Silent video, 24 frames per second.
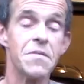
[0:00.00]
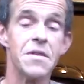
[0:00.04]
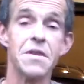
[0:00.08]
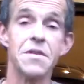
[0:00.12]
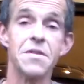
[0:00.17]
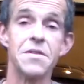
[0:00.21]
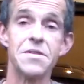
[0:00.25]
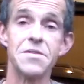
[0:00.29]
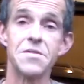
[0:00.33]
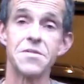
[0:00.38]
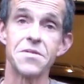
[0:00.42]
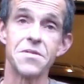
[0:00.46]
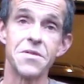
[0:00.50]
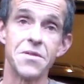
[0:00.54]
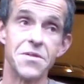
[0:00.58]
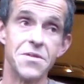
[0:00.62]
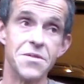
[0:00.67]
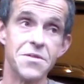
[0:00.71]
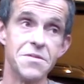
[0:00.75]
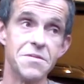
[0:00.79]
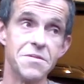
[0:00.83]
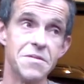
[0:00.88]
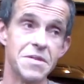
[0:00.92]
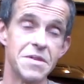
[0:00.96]
at least
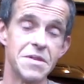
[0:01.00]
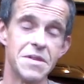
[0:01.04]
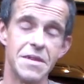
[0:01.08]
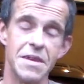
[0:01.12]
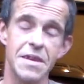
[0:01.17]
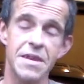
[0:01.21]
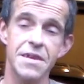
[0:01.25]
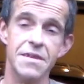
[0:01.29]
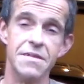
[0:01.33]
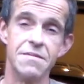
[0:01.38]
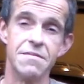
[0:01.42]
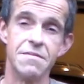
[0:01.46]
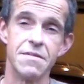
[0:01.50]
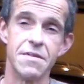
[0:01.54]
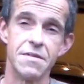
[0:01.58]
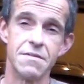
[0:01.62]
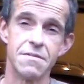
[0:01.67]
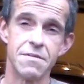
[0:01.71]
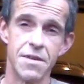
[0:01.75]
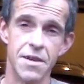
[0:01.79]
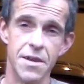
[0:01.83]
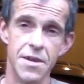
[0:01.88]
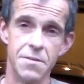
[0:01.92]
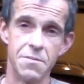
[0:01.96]
learned in the
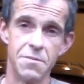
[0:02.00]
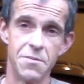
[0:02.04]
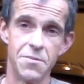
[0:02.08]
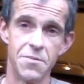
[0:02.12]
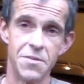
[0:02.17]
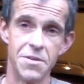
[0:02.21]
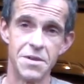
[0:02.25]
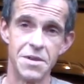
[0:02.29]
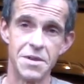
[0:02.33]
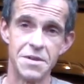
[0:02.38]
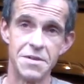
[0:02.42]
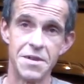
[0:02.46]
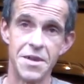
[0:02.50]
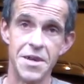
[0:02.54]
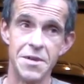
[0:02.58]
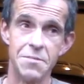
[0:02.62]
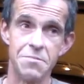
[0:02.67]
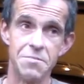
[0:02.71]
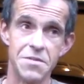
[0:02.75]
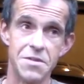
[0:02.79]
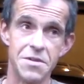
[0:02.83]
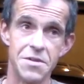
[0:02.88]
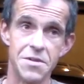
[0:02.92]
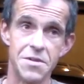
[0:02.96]
timer when I
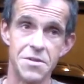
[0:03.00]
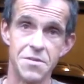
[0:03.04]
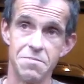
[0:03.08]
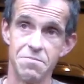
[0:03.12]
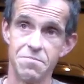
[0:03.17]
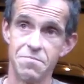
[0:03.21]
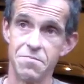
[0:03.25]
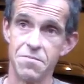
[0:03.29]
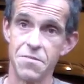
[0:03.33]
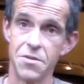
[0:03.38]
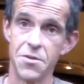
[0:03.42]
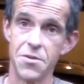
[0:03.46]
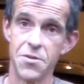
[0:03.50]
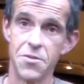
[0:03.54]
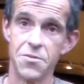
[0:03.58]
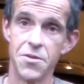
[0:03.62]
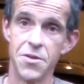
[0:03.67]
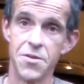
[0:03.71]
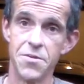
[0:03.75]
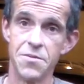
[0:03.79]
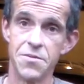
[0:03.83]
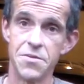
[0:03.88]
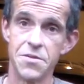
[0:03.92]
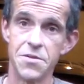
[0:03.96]
timed a little
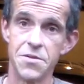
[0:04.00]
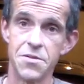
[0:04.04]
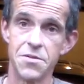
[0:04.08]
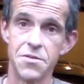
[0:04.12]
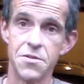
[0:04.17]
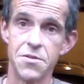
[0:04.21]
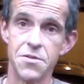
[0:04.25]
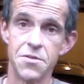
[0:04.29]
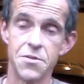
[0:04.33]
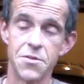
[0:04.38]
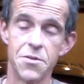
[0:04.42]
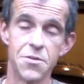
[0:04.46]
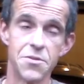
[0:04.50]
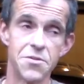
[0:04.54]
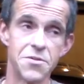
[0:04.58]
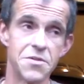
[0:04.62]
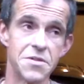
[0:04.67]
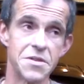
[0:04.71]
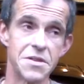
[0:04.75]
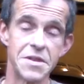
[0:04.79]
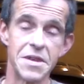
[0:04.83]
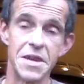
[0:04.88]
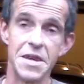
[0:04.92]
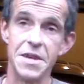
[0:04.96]
over the 2 quarts
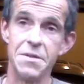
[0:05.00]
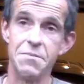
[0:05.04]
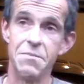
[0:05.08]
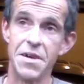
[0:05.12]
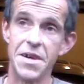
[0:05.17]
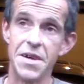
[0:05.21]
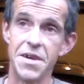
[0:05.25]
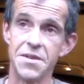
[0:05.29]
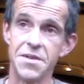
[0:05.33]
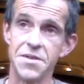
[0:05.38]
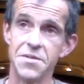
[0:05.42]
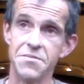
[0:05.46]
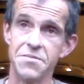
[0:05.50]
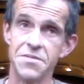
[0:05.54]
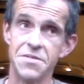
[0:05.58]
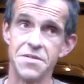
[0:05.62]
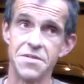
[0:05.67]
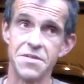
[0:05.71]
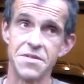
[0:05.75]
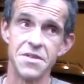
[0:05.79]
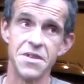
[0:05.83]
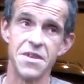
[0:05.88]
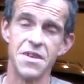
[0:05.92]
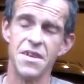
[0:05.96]
that came out, it
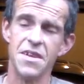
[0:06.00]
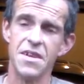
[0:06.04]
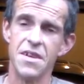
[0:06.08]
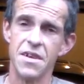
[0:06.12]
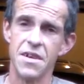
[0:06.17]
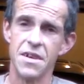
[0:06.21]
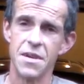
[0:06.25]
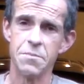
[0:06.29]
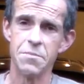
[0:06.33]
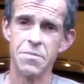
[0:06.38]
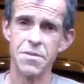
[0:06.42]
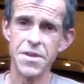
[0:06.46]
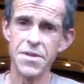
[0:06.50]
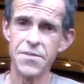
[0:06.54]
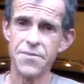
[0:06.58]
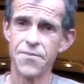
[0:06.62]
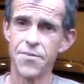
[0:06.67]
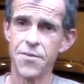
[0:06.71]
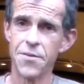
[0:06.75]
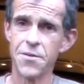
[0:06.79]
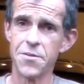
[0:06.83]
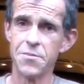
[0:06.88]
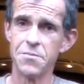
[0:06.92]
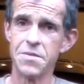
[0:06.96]
was, I believe,
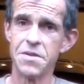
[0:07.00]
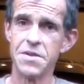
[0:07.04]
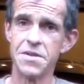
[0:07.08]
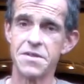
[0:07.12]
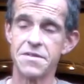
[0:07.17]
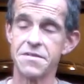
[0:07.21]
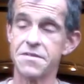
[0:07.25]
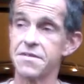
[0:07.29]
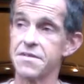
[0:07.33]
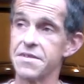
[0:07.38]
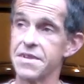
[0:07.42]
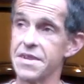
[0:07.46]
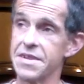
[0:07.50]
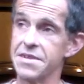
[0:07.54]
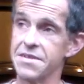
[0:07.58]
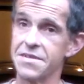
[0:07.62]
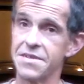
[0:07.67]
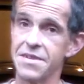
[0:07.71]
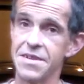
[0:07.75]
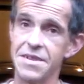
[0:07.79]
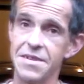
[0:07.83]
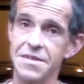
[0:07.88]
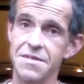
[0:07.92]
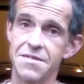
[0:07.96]
4 minutes and 18
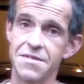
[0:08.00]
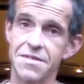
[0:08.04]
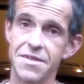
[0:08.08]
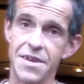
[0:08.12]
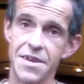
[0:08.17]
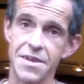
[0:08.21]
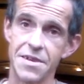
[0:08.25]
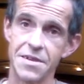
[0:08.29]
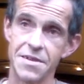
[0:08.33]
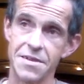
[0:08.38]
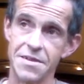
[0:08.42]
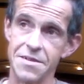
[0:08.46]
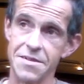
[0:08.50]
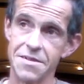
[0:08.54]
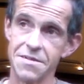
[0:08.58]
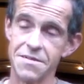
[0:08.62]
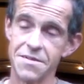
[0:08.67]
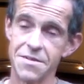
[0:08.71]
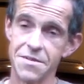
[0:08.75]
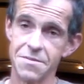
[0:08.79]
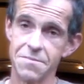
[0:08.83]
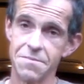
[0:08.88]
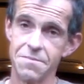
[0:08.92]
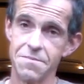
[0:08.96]
seconds.